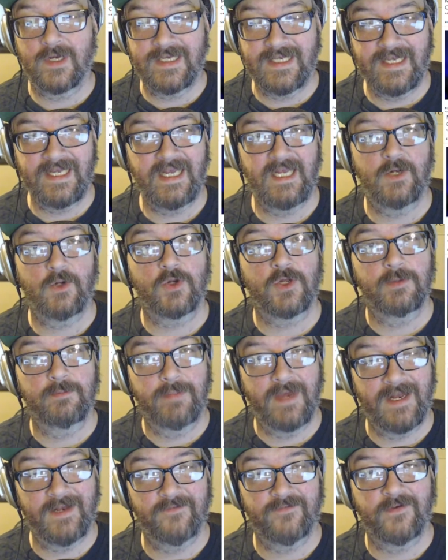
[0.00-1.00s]
need or could
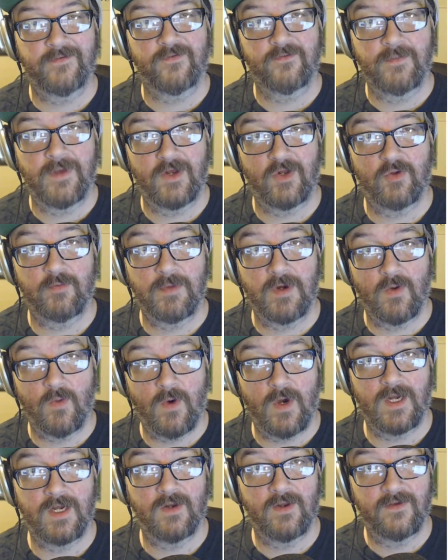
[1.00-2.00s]
benefit from medical
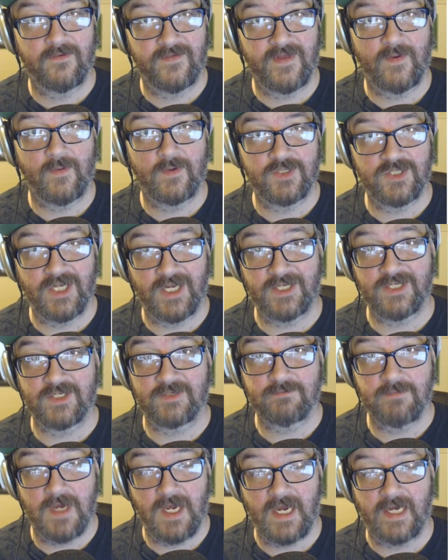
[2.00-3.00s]
marijuana, if that would change his
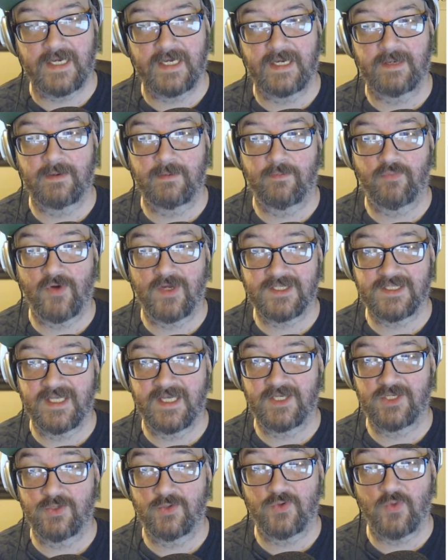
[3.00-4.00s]
mind. And he pressed the
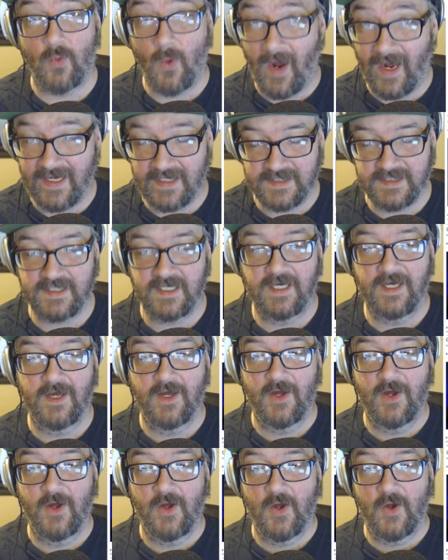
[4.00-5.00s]
issue twice
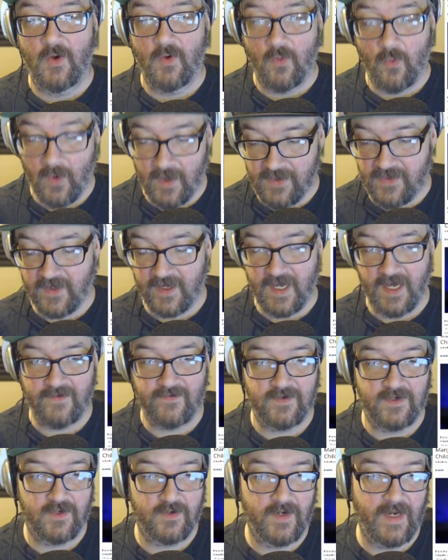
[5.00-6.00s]
with the
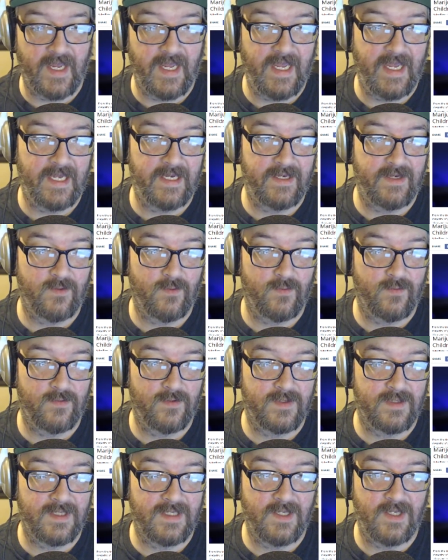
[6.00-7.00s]
governor, and
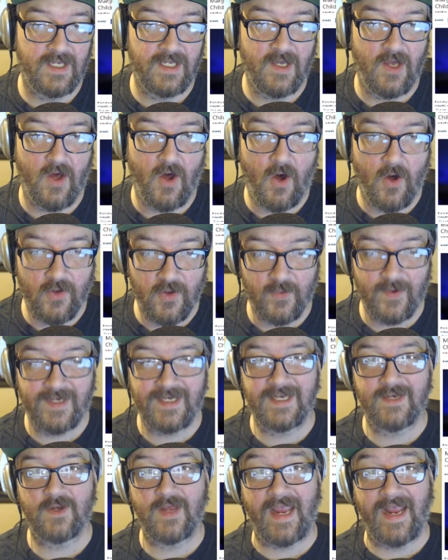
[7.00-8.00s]
although he
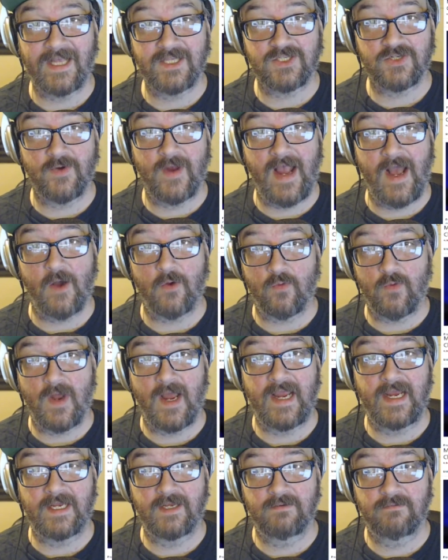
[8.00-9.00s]
didn't answer
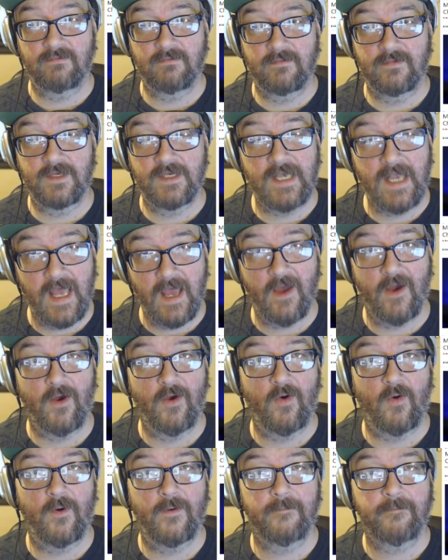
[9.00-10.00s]
outright
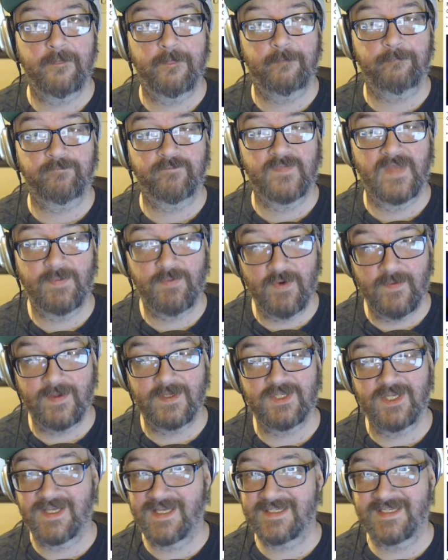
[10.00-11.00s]
no, he pretty much
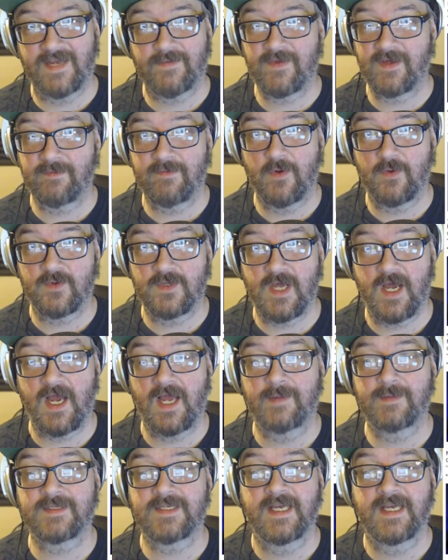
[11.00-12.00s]
said the same thing both
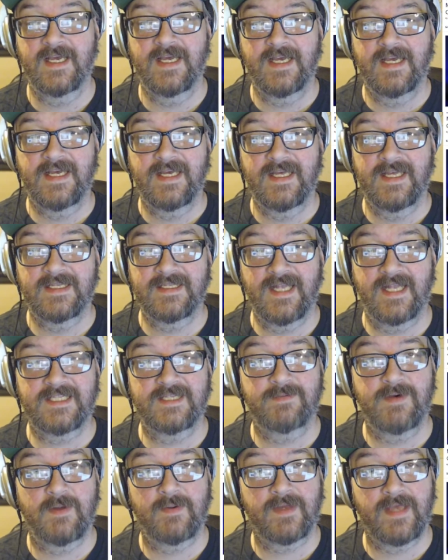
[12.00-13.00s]
times, is that it's a
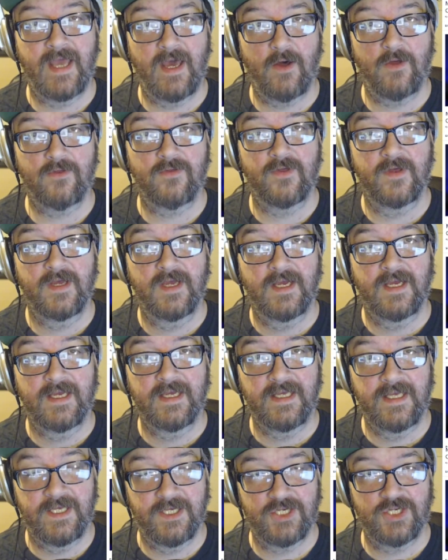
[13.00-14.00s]
public health
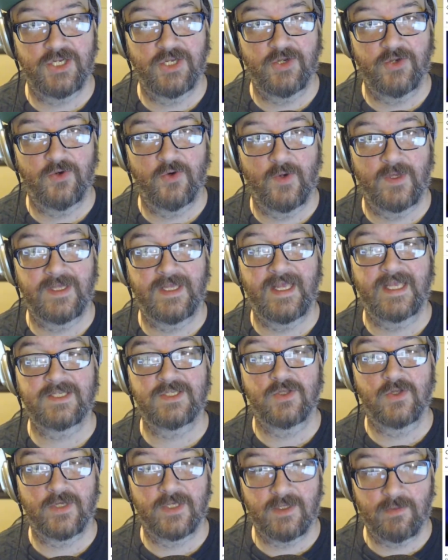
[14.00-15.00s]
issue and he has to
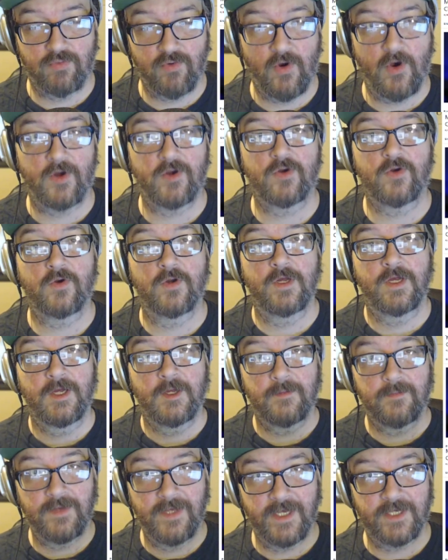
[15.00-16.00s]
look at the broader
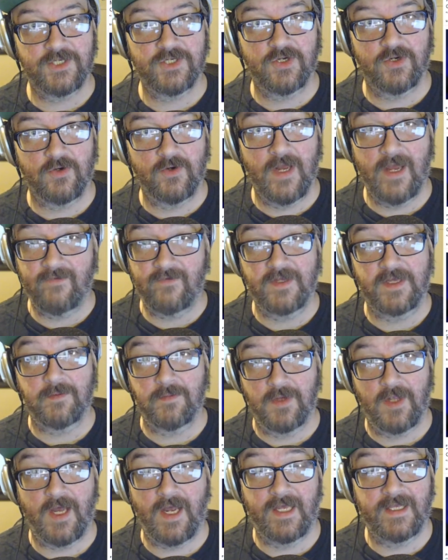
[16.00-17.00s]
picture, heavily
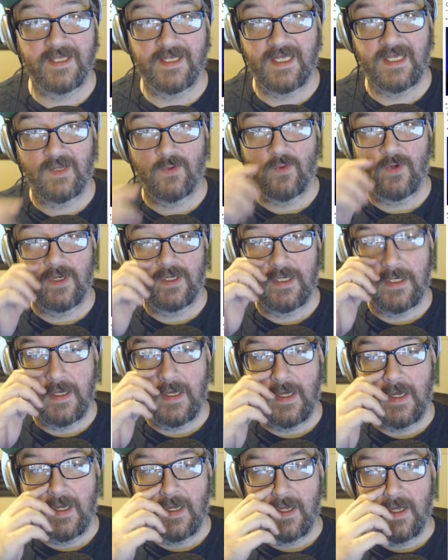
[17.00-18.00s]
implying that he would
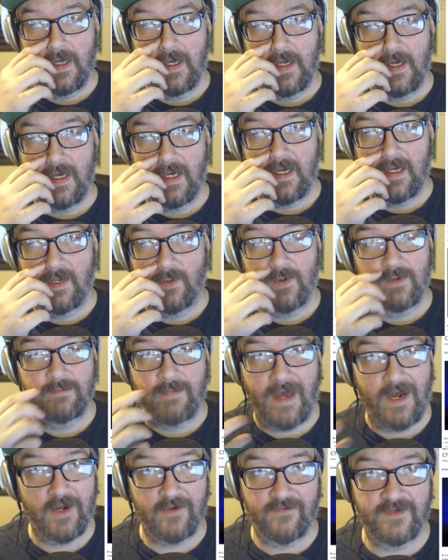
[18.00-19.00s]
it wouldn't
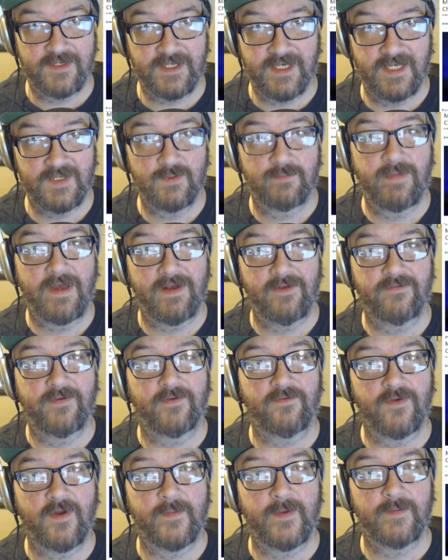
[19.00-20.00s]
matter if his kids would benefit
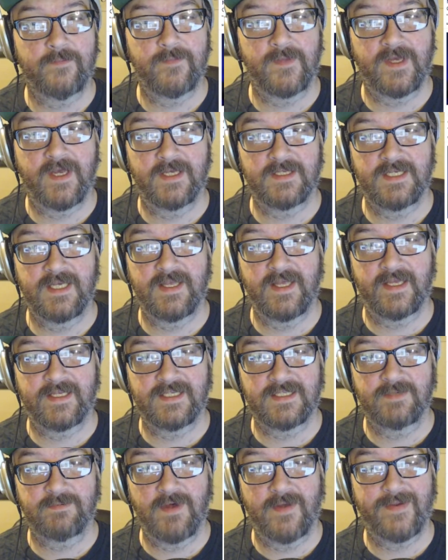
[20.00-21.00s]
from it because he thinks it's
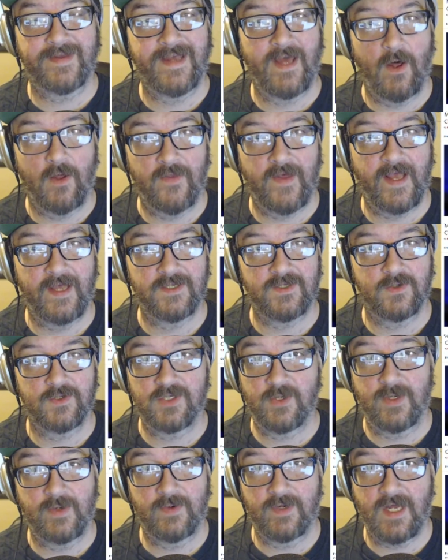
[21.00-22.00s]
a public health hazard, so
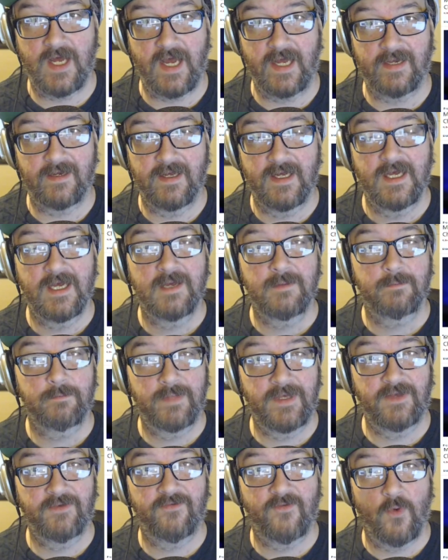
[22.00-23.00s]
he would not
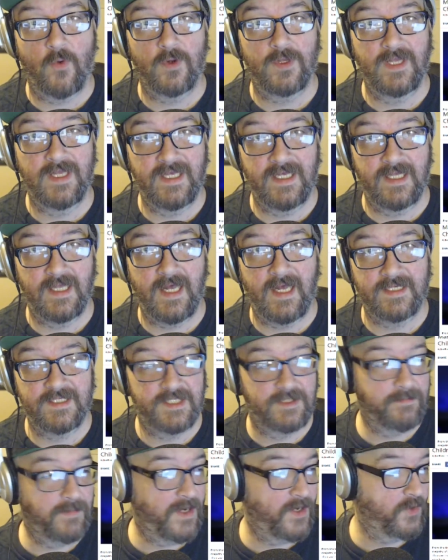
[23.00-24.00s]
be for legalizing
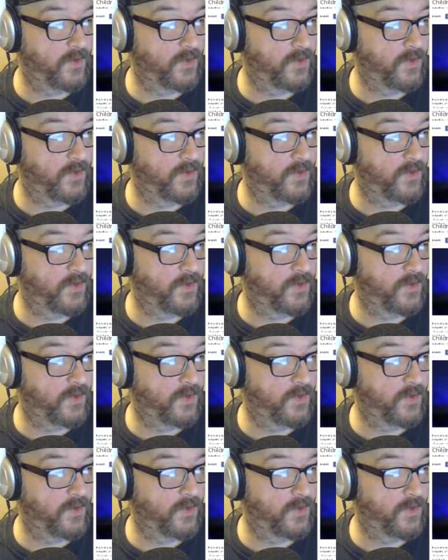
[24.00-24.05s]
medical